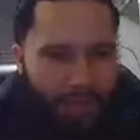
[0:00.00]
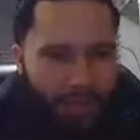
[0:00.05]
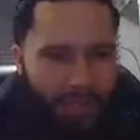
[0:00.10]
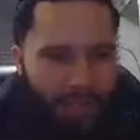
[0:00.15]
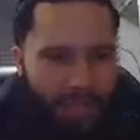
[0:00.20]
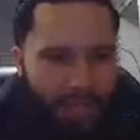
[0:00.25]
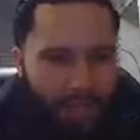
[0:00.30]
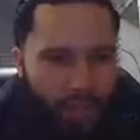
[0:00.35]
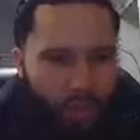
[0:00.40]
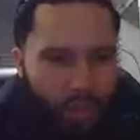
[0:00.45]
It
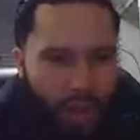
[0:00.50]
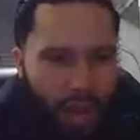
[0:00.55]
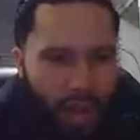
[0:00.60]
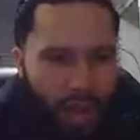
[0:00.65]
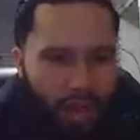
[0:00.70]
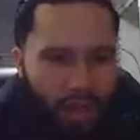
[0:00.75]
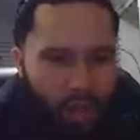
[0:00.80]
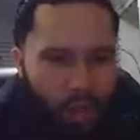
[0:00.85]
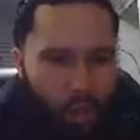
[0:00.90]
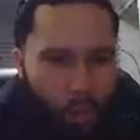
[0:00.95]
says you
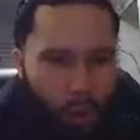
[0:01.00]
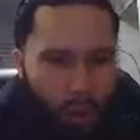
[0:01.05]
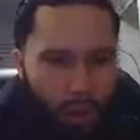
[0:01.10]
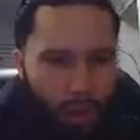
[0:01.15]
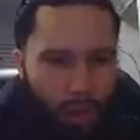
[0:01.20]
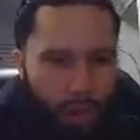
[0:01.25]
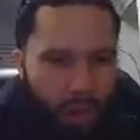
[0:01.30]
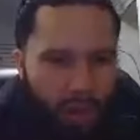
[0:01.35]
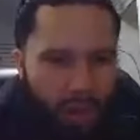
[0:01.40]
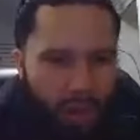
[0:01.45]
got to do
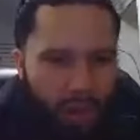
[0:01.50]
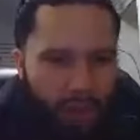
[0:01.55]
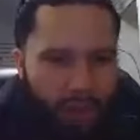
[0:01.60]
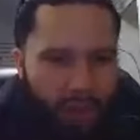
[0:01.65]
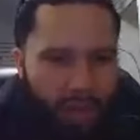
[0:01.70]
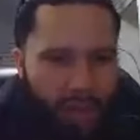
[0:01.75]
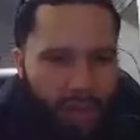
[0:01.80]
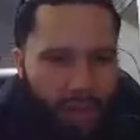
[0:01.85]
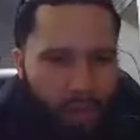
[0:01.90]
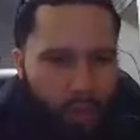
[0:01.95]
way better.
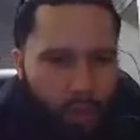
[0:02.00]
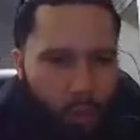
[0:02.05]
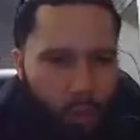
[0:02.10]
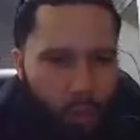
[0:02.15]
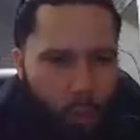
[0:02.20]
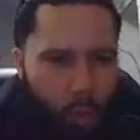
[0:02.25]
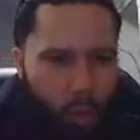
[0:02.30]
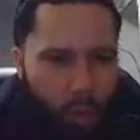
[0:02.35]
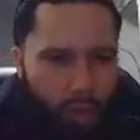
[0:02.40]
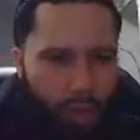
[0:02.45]
If not,
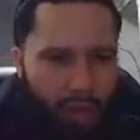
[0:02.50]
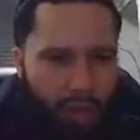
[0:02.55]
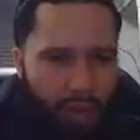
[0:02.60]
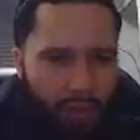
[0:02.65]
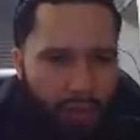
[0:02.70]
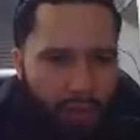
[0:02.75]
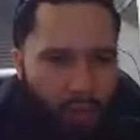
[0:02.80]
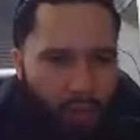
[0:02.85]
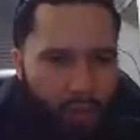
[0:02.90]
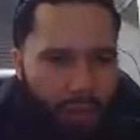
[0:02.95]
you won't
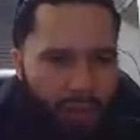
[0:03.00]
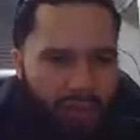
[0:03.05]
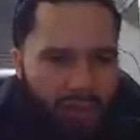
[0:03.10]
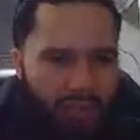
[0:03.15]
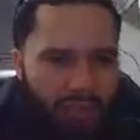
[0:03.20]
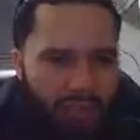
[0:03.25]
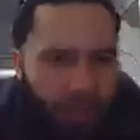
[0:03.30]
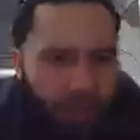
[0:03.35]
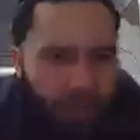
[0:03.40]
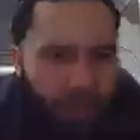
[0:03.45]
get far by
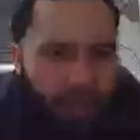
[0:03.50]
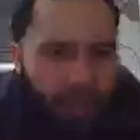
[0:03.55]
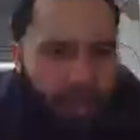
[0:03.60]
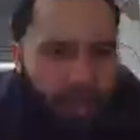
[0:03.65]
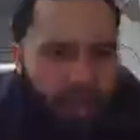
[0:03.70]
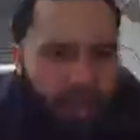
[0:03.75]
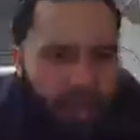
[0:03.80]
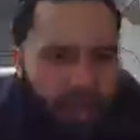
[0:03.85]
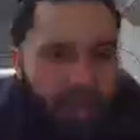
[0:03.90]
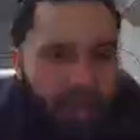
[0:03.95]
sitting on
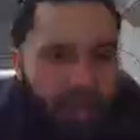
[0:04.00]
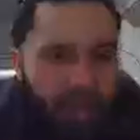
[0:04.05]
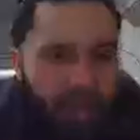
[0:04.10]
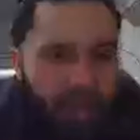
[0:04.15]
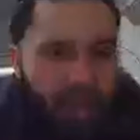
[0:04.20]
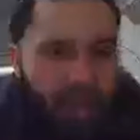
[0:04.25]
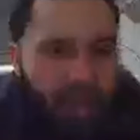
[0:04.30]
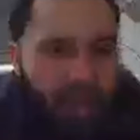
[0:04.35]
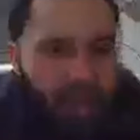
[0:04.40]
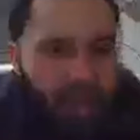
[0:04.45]
your ass. That's a
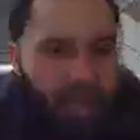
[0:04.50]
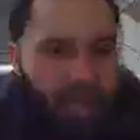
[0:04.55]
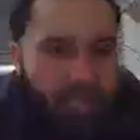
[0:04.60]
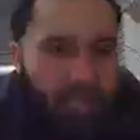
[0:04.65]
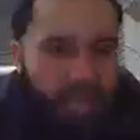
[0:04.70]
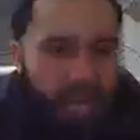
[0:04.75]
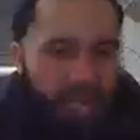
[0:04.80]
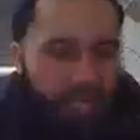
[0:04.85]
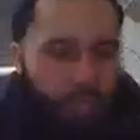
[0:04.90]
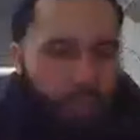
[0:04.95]
fact.
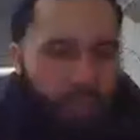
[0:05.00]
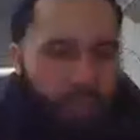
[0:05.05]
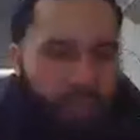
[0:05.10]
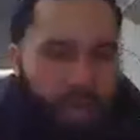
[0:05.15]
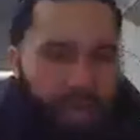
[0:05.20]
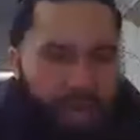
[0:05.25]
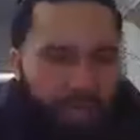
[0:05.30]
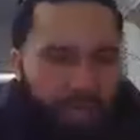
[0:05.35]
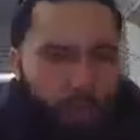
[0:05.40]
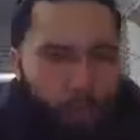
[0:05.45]
Joshua
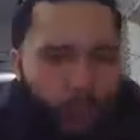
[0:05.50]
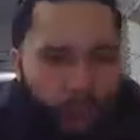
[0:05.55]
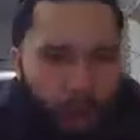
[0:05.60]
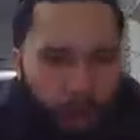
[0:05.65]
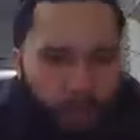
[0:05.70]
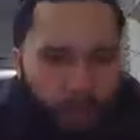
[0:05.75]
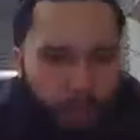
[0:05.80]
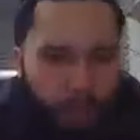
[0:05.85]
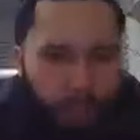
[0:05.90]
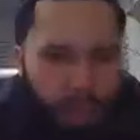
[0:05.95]
Dennis,
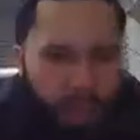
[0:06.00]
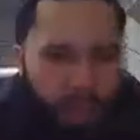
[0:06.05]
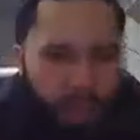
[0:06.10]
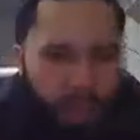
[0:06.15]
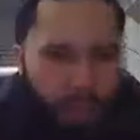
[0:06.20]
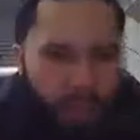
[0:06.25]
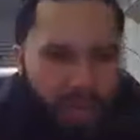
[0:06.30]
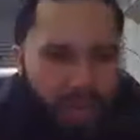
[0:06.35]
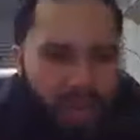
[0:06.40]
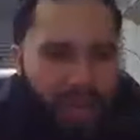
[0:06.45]
why must we
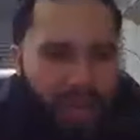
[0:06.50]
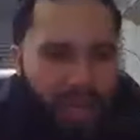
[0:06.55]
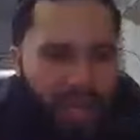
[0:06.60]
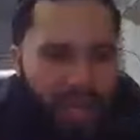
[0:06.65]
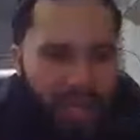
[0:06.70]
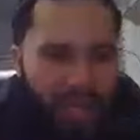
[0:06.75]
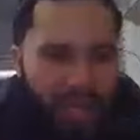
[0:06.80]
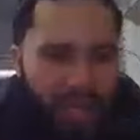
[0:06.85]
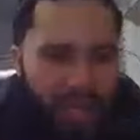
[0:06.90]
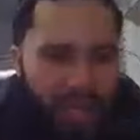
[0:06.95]
compete?
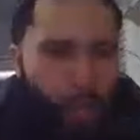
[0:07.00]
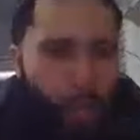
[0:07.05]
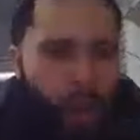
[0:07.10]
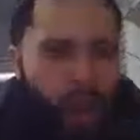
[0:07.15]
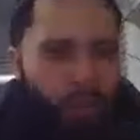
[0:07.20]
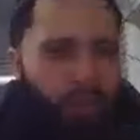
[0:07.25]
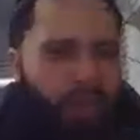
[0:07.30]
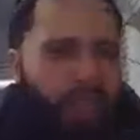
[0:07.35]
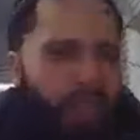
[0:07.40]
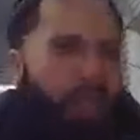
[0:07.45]
Kenny,
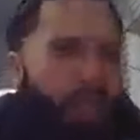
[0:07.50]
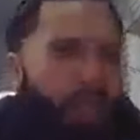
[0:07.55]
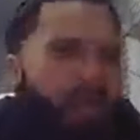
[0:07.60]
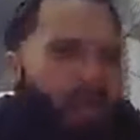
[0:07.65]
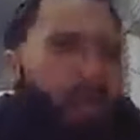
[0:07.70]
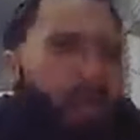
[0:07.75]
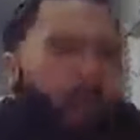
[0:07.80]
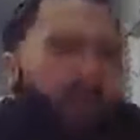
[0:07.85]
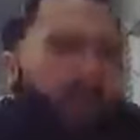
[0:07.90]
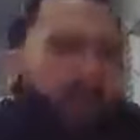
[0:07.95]
why must we
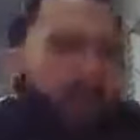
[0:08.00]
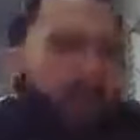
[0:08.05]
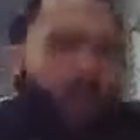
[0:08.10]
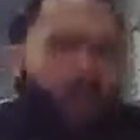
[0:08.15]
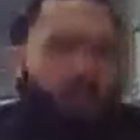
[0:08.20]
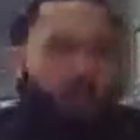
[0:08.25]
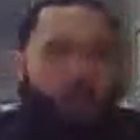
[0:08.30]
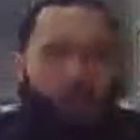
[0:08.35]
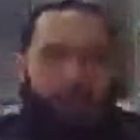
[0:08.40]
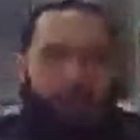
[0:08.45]
compete?